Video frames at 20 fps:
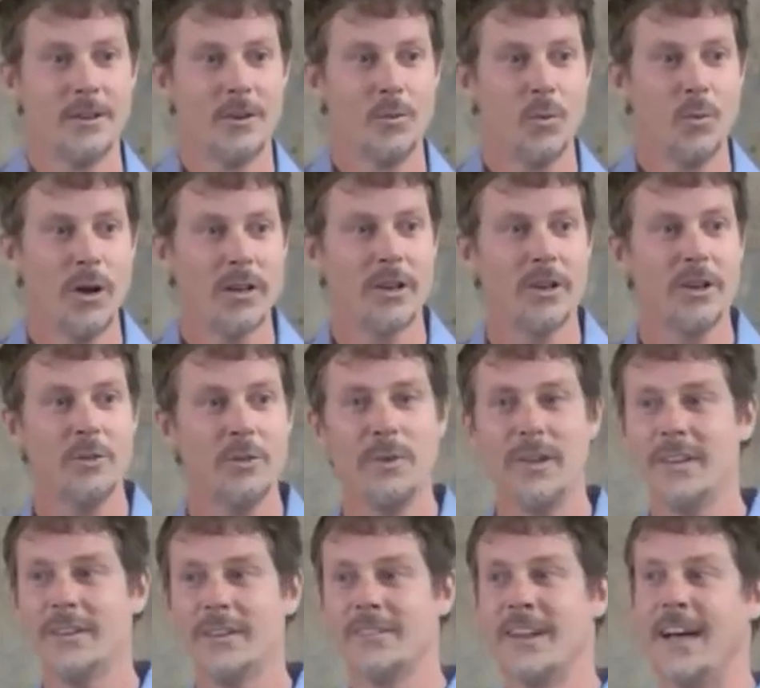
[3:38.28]
What could
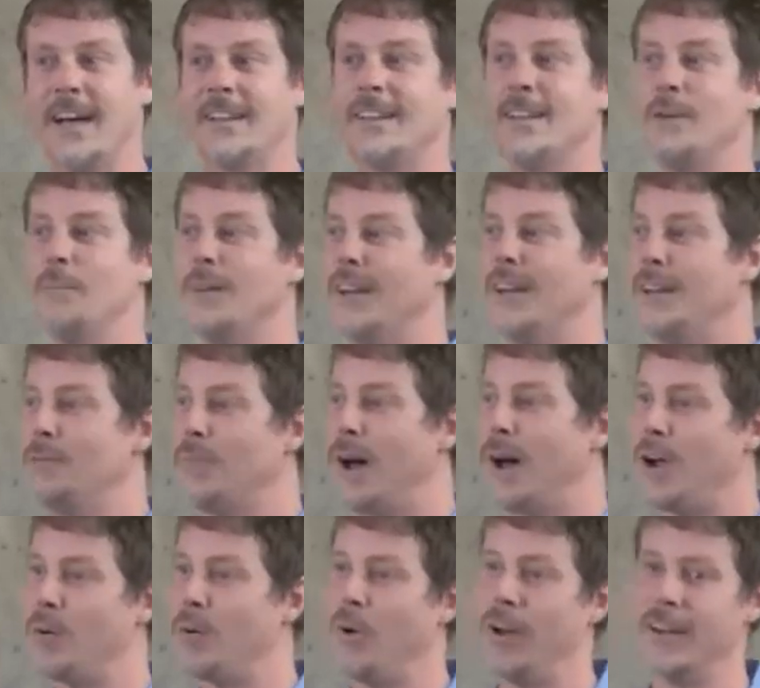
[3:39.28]
be is not limited
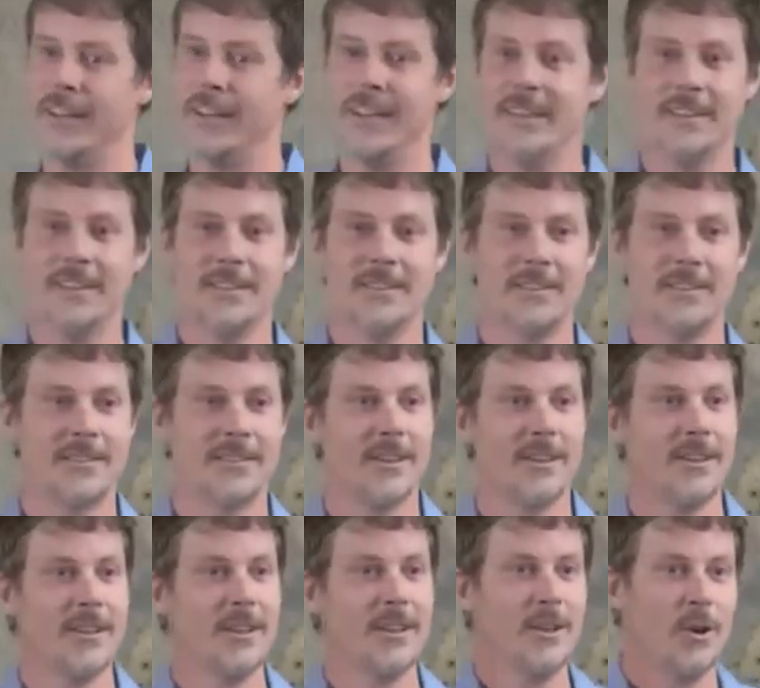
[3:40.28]
by what is
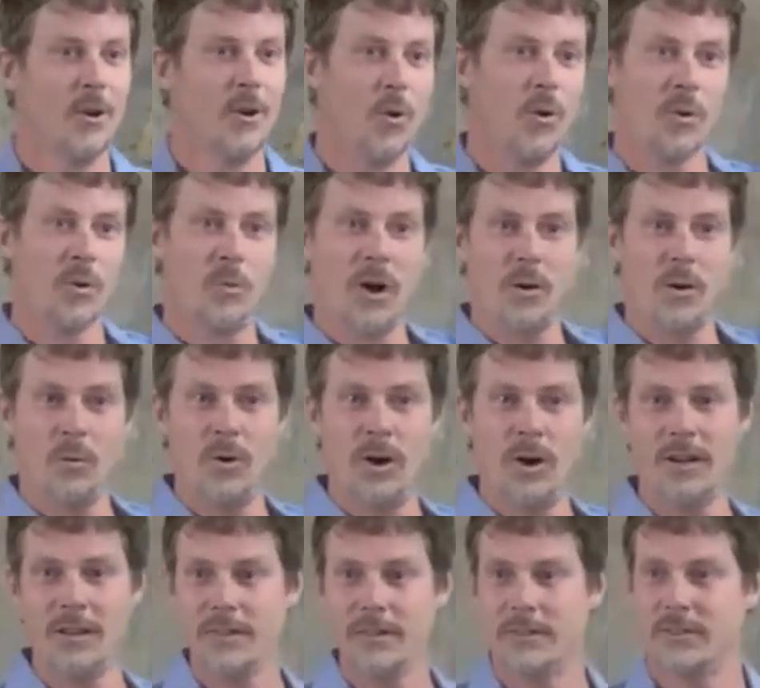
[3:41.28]
or what
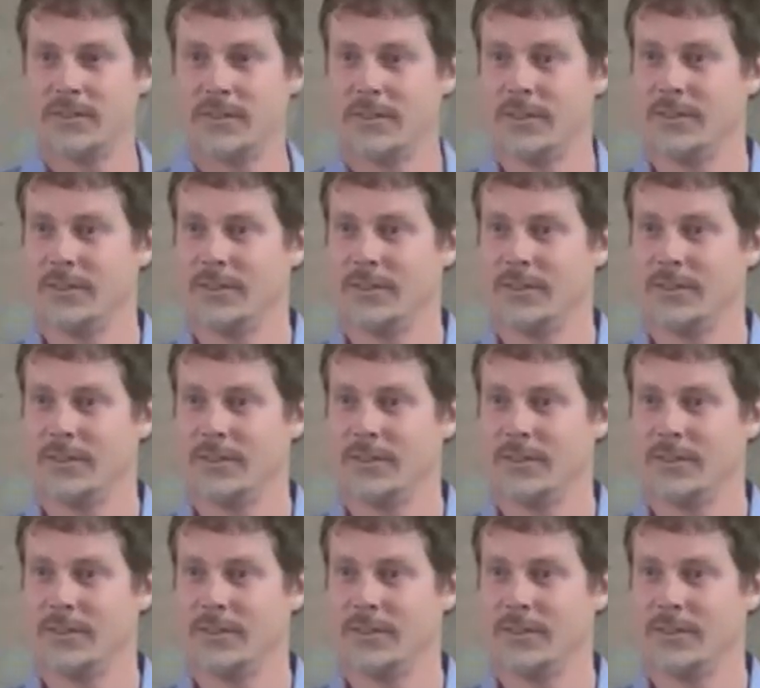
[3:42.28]
was.